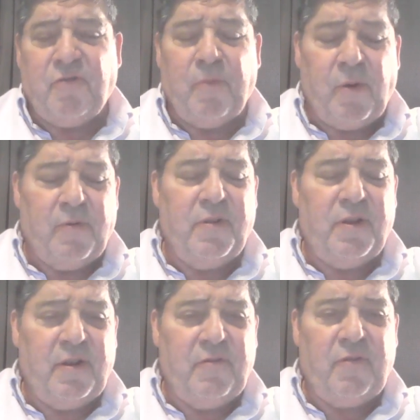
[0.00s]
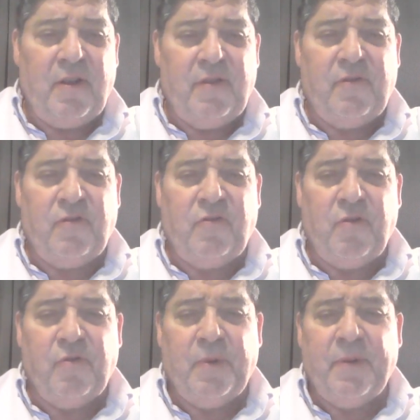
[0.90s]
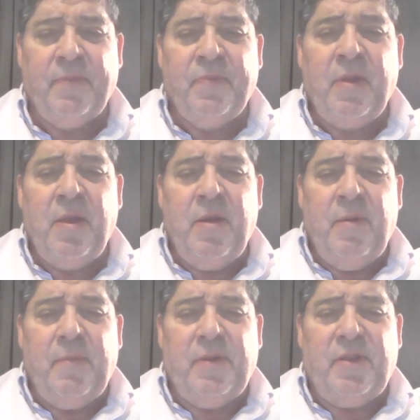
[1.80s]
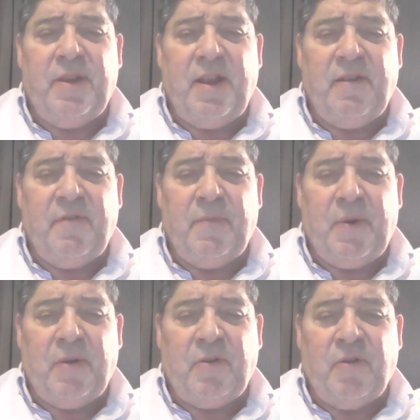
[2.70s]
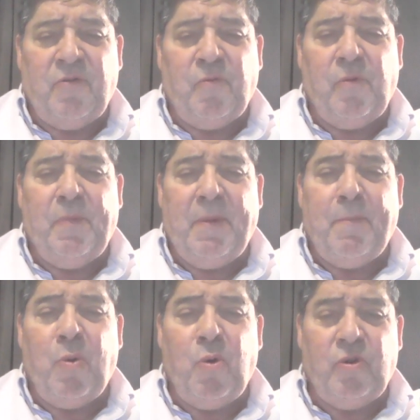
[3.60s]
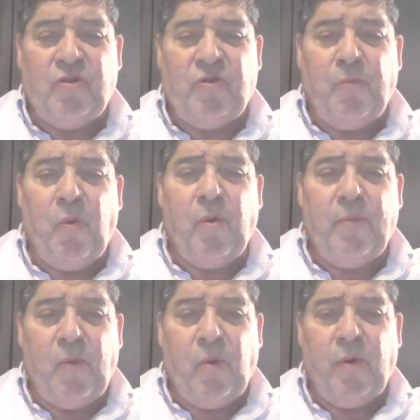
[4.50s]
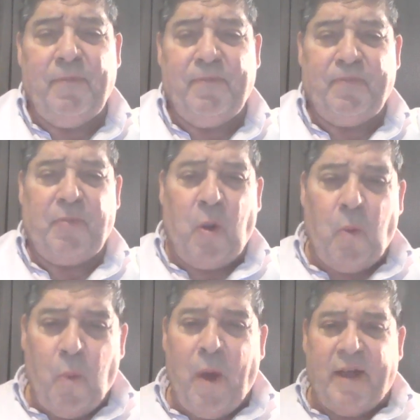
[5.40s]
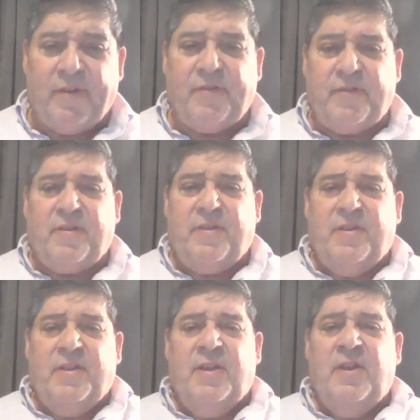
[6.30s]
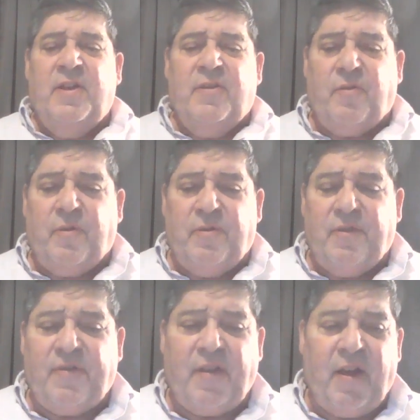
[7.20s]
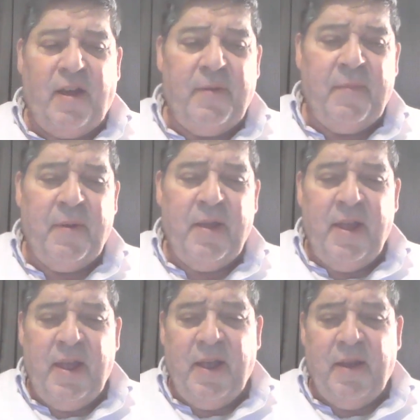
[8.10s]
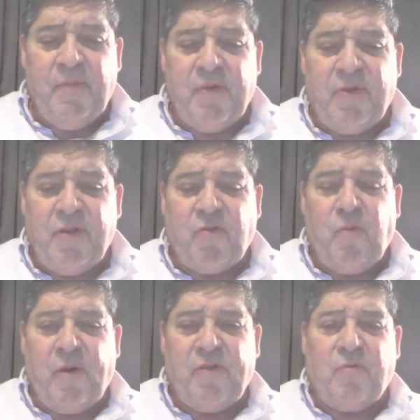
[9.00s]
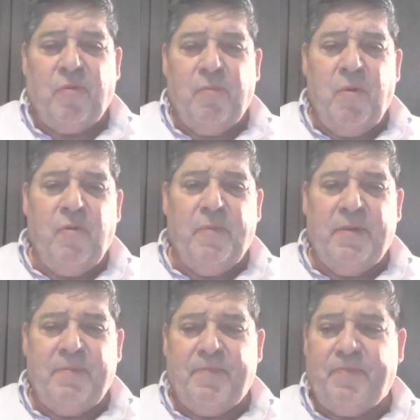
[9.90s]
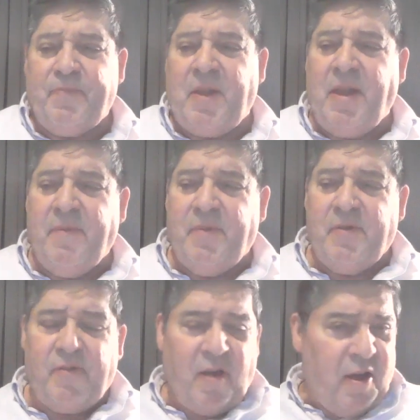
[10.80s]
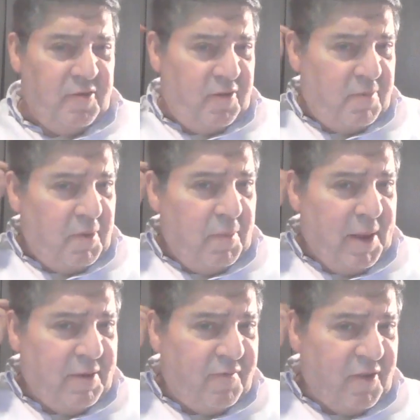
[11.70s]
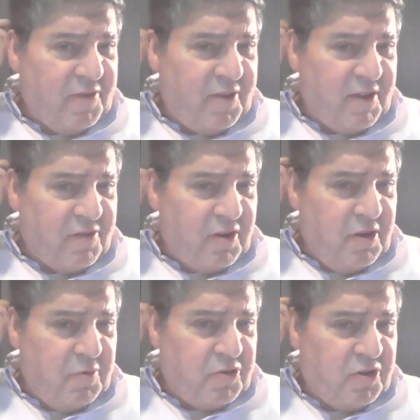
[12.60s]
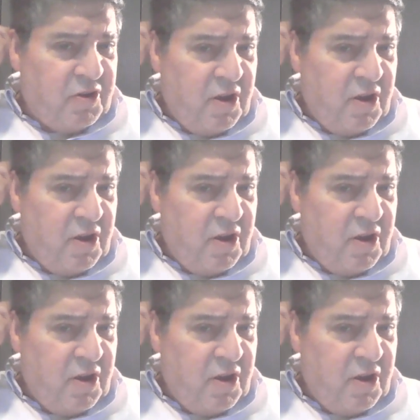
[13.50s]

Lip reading: part of the United States, excuse me. But the Native Americans would be pushed more and more west during this time. And with this Western movement came this concept of manifest destiny, which